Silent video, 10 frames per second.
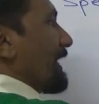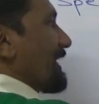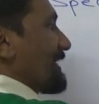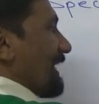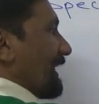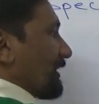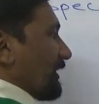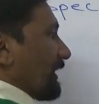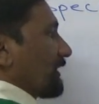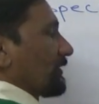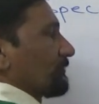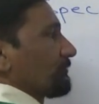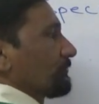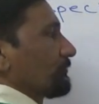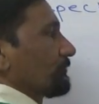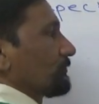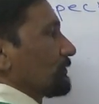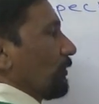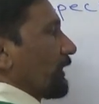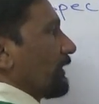dielectric,
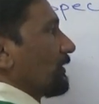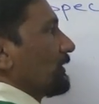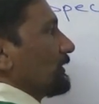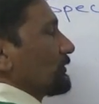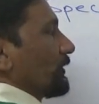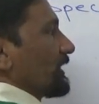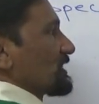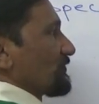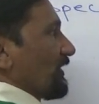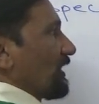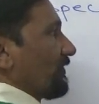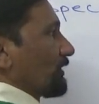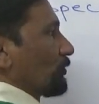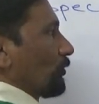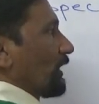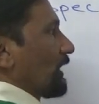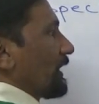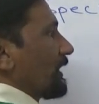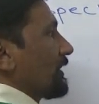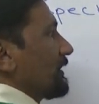okay, so it is filled with
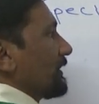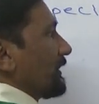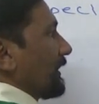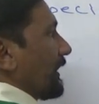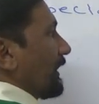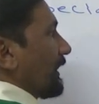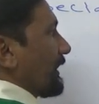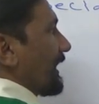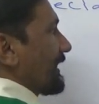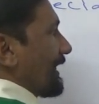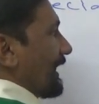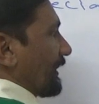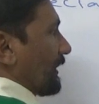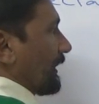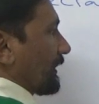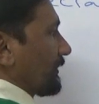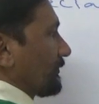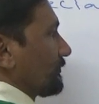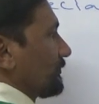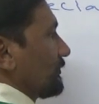totally a dielectric
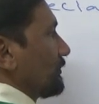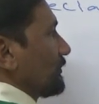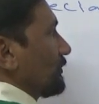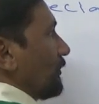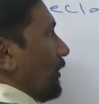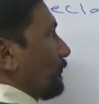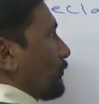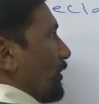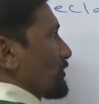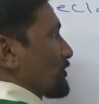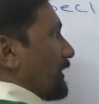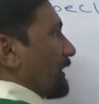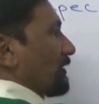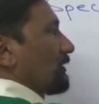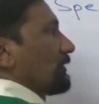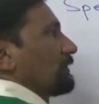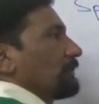of constant